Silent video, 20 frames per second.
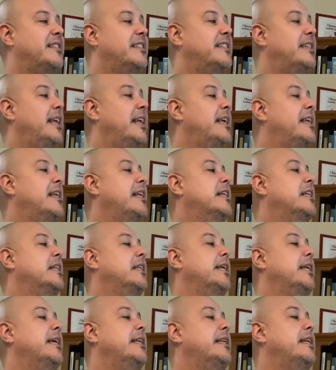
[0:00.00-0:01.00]
neat and
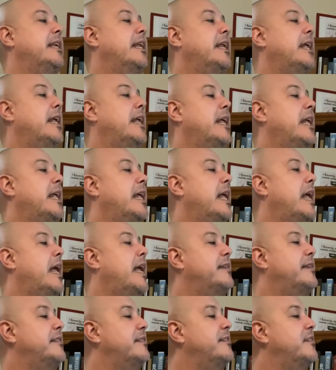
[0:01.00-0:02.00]
clean
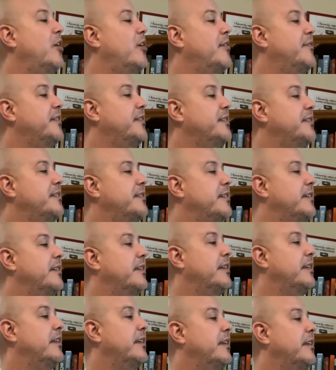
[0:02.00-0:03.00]
as his office.
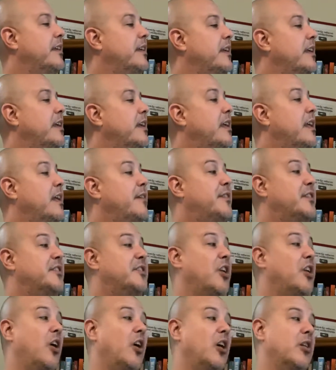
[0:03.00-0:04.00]
If his
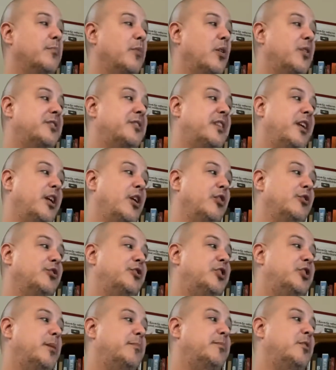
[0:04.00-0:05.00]
dog, Marcel,
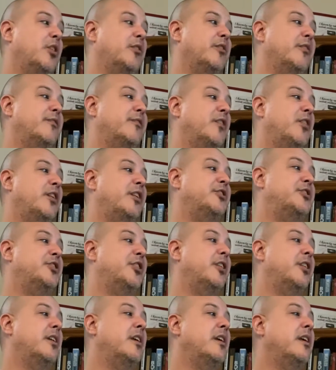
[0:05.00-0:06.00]
jumped on the
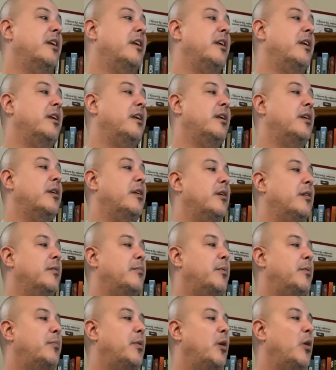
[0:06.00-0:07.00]
furniture,
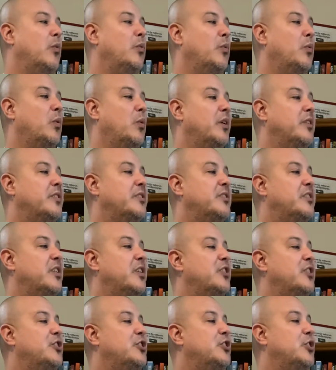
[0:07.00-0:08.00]
Bibot was
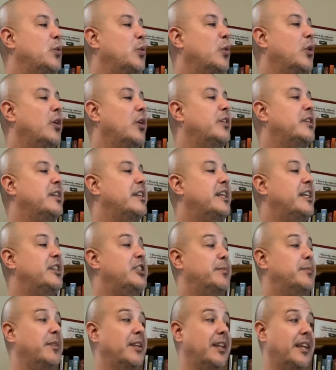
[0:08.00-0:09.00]
sure to teach
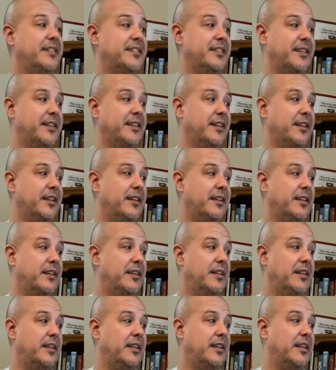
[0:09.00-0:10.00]
him a lesson.
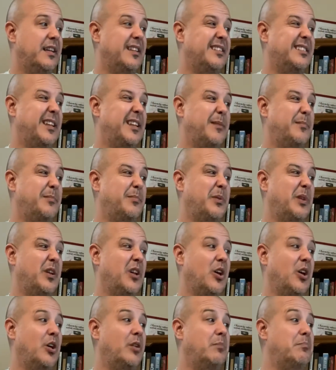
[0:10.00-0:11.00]
Except
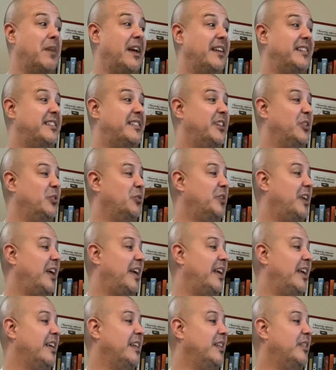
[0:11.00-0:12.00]
on Bastille
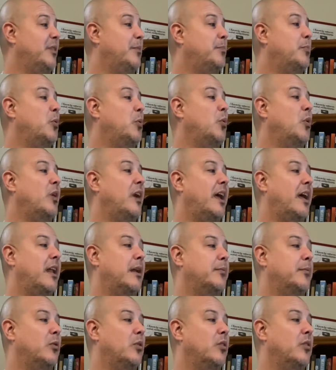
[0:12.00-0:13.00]
Day, the poor
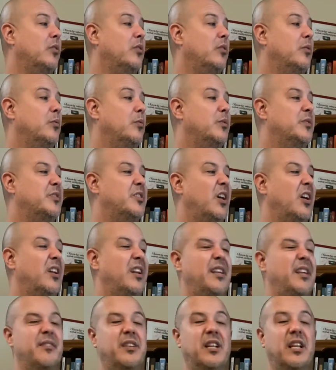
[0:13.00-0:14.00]
animal was not
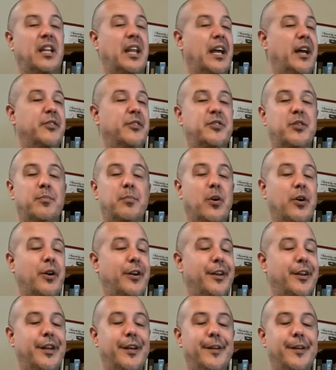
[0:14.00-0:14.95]
even allowed to bark.